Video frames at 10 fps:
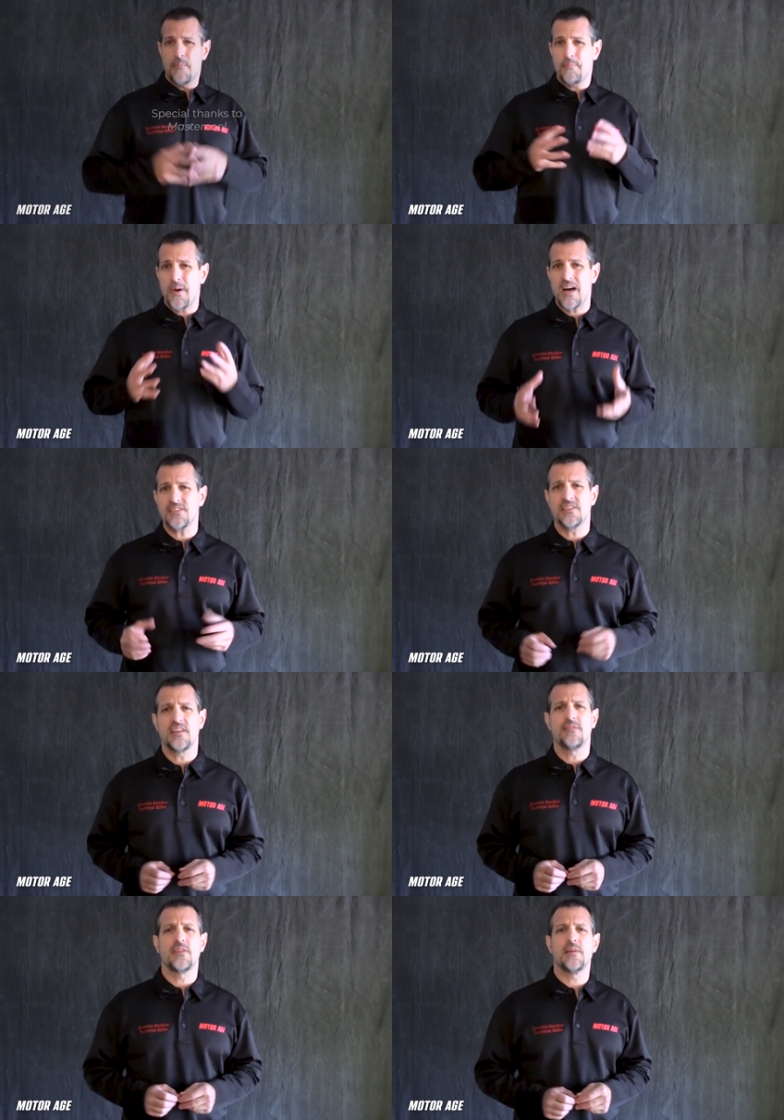
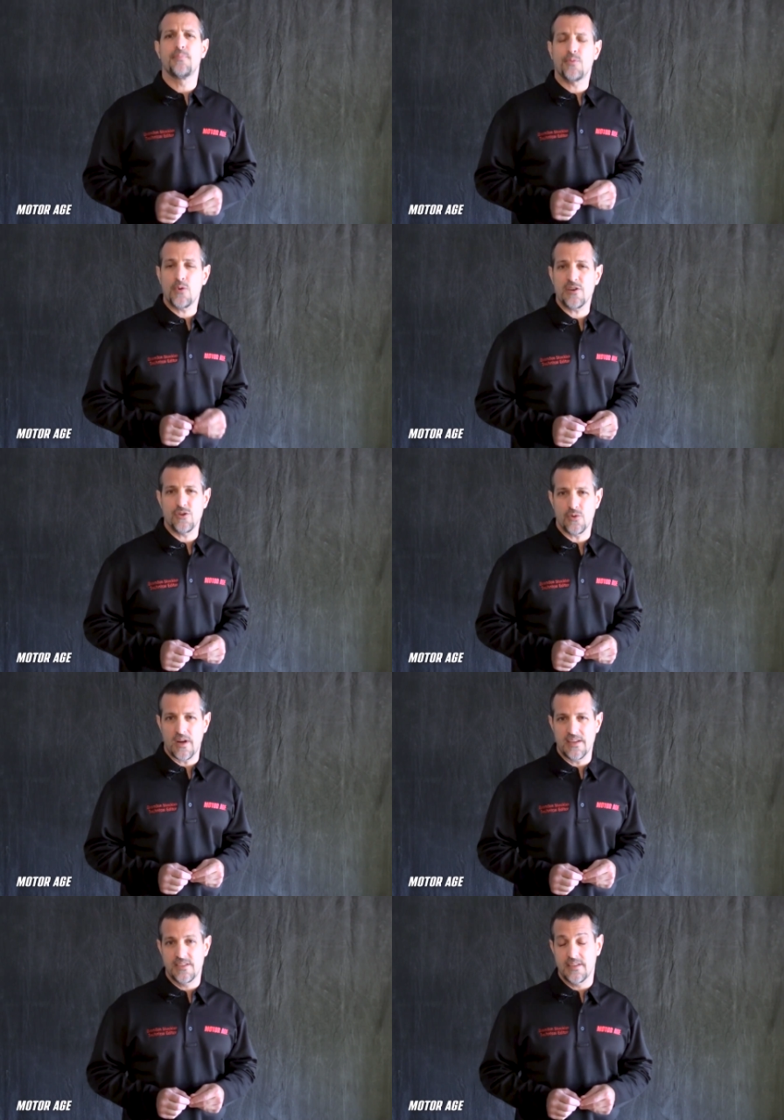Positively
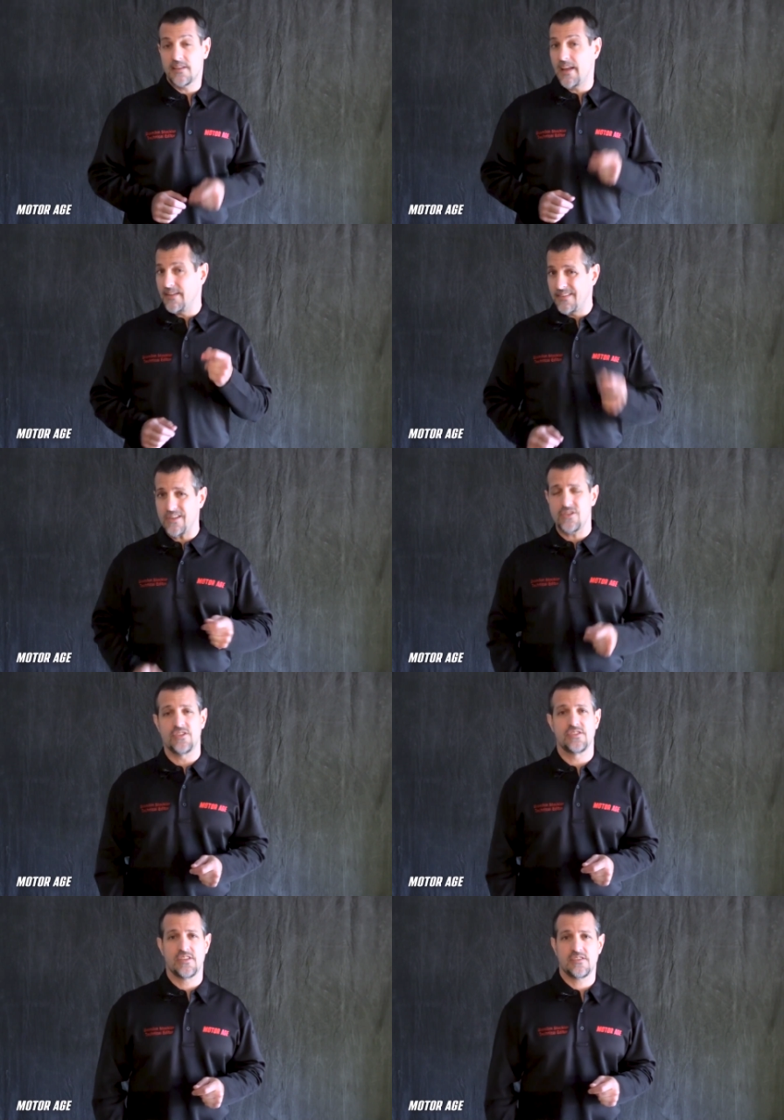pressurizing
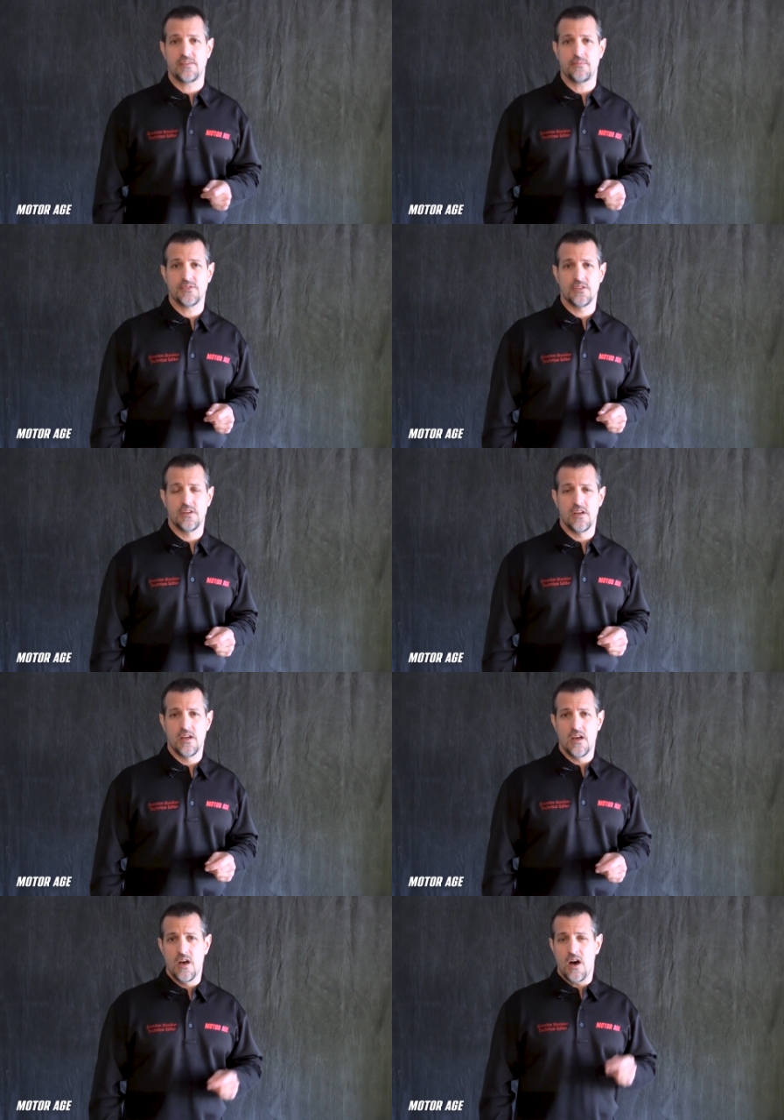induction systems
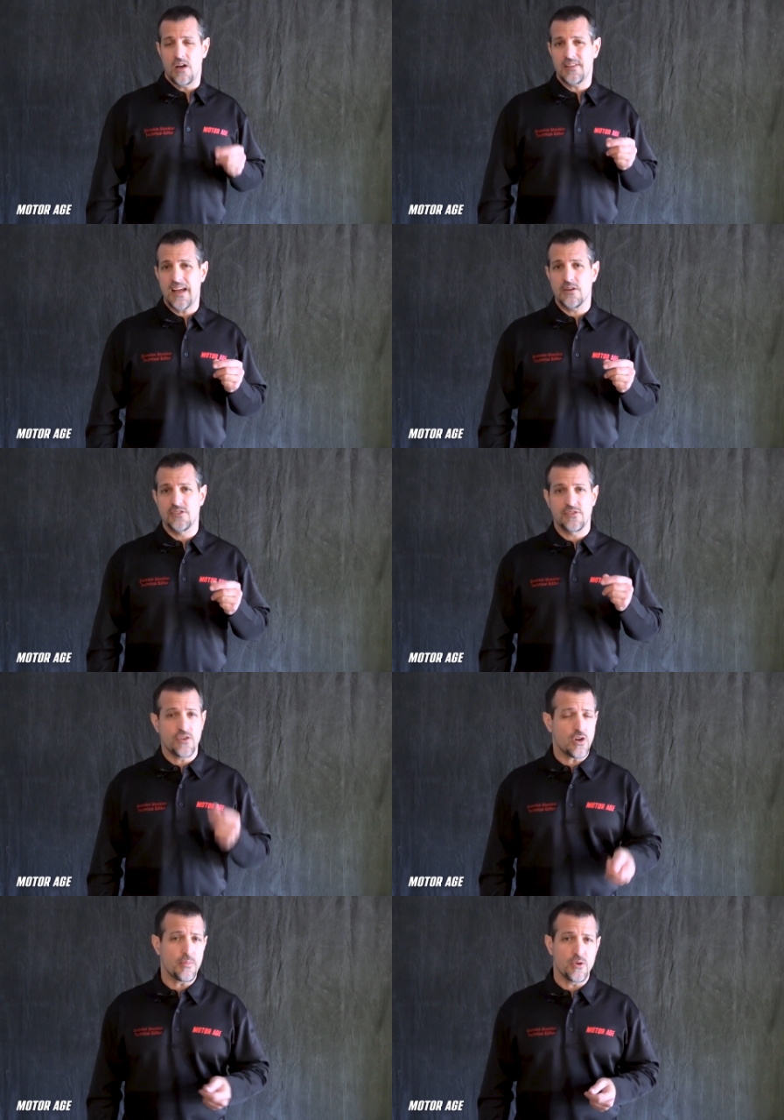allows a
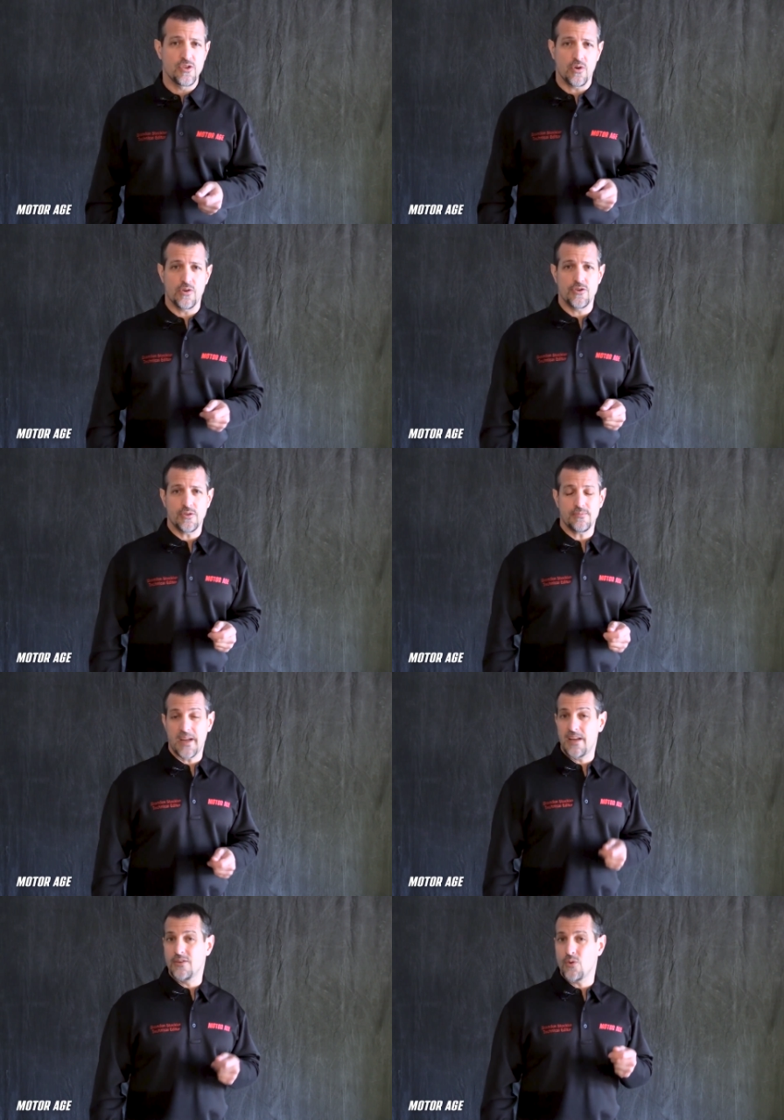turbocharger
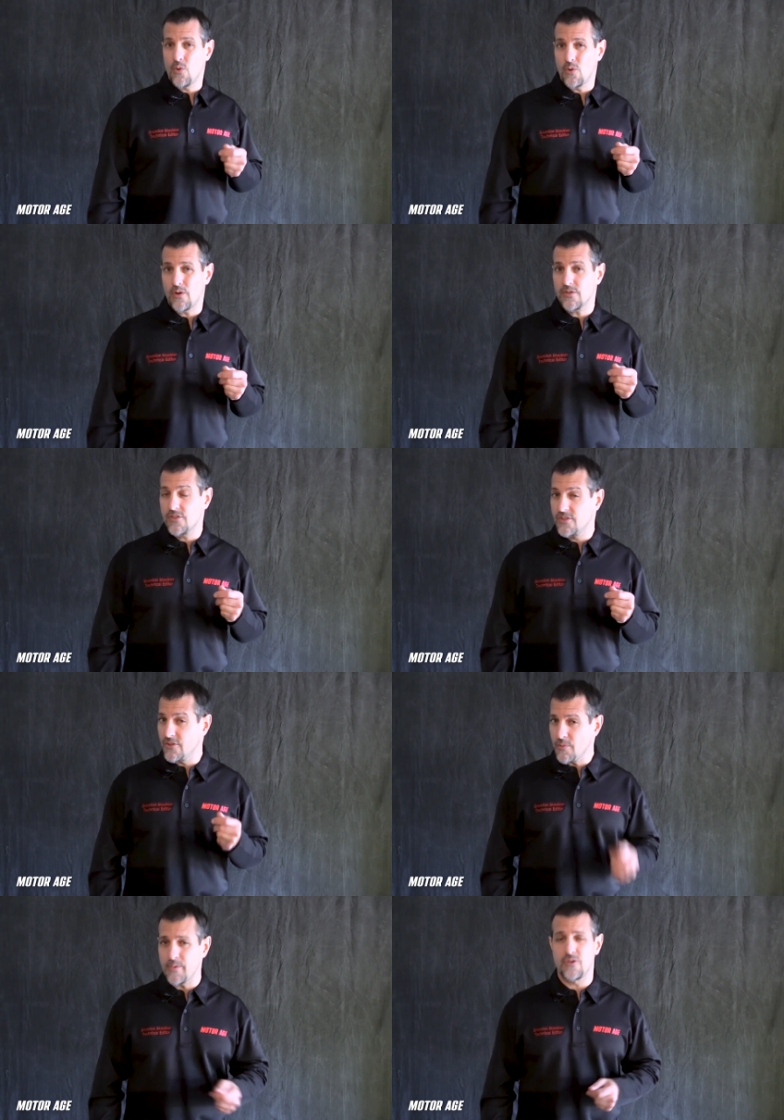and or
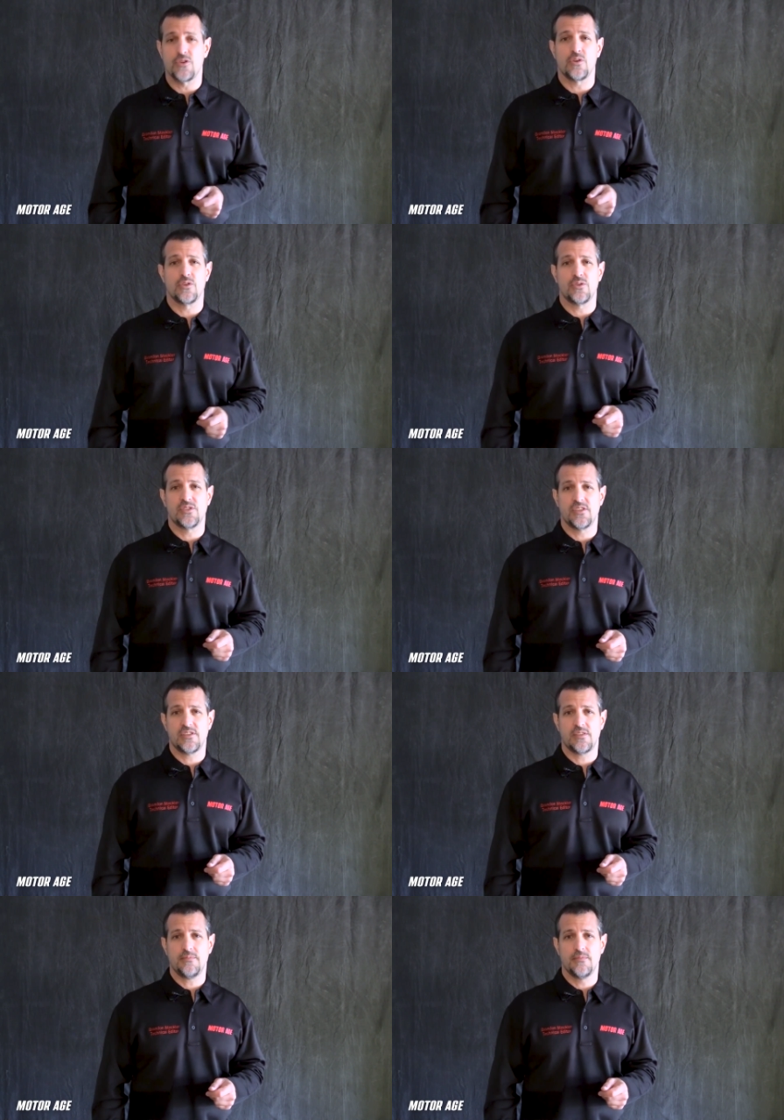supercharger
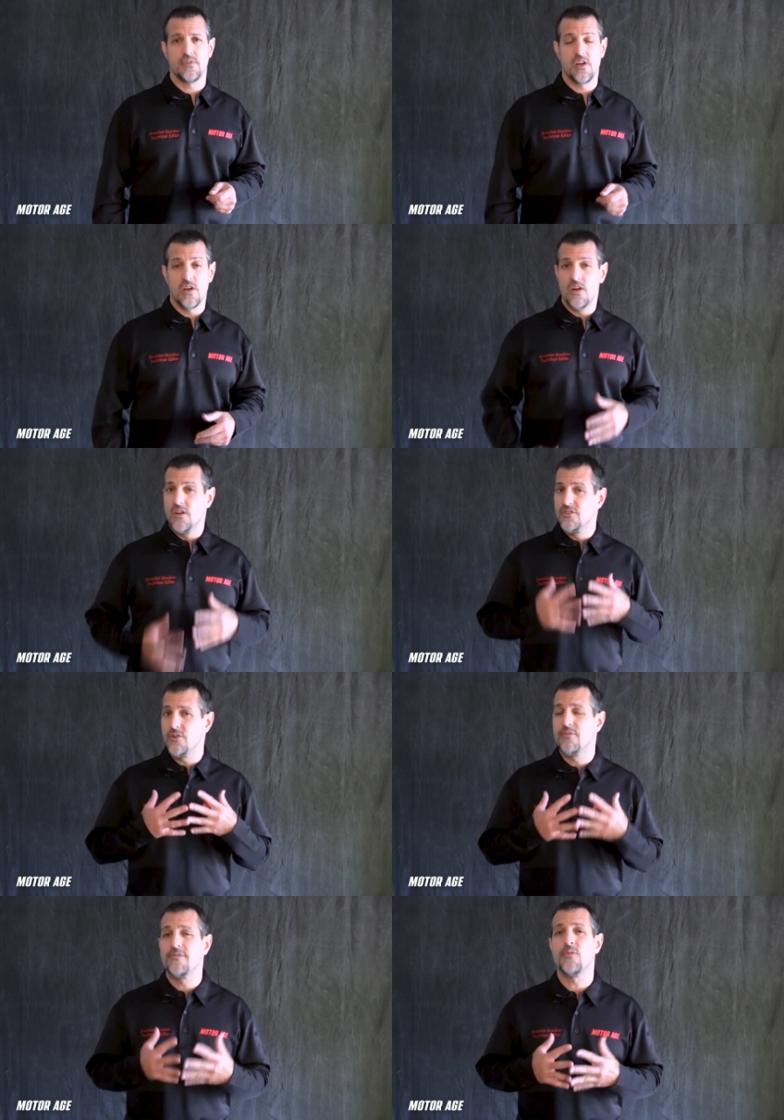system to
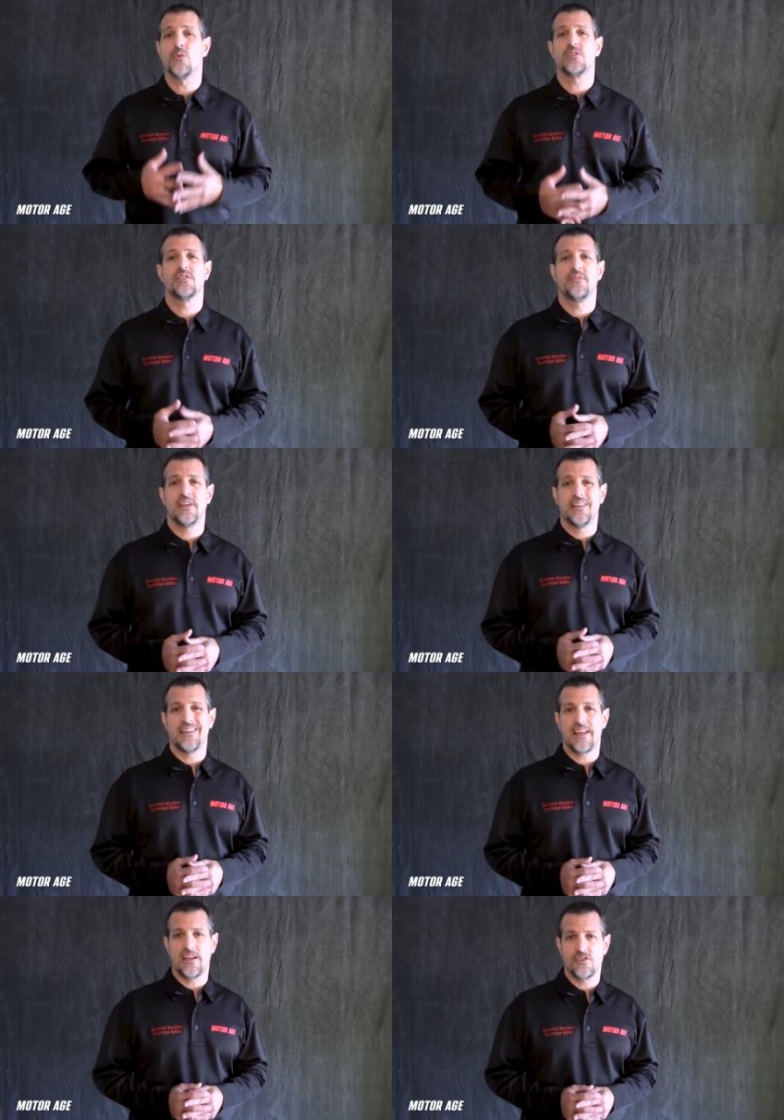force feed
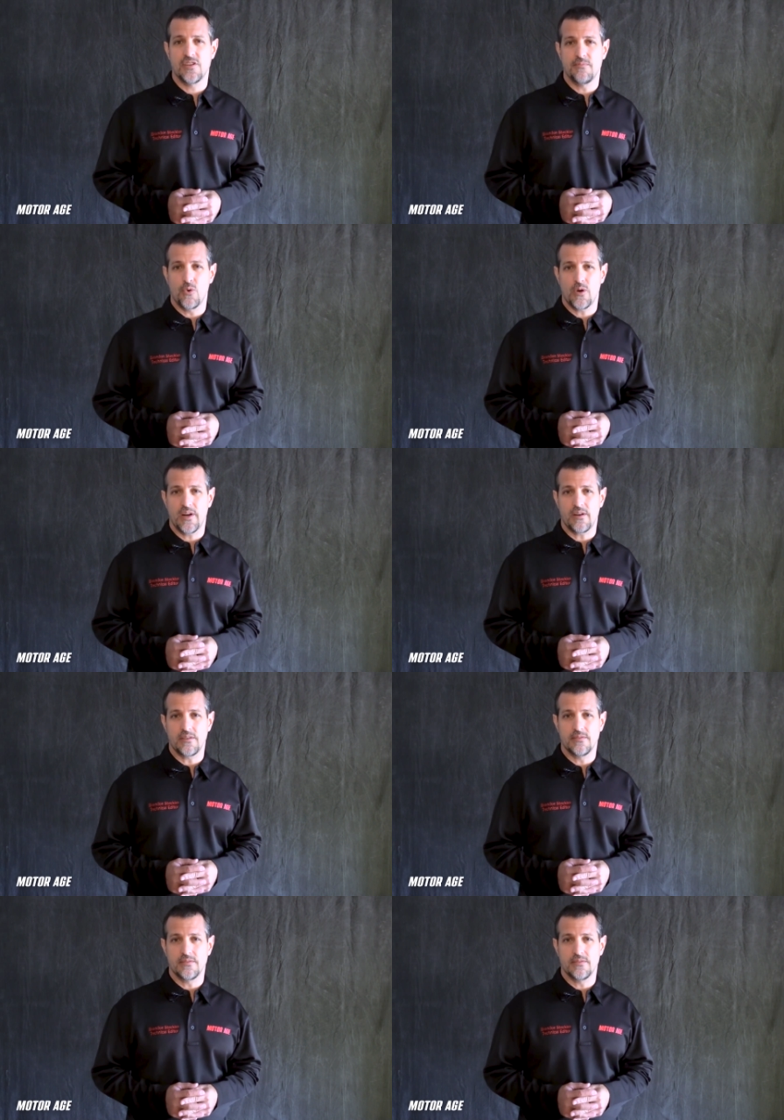an engine more air.